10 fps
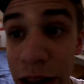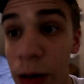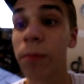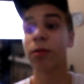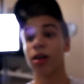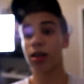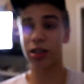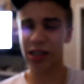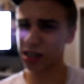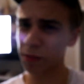them, because
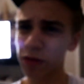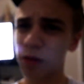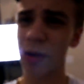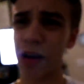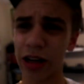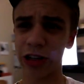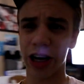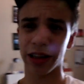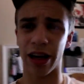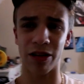some of them I already
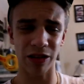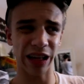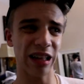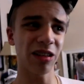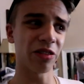checked out are like a little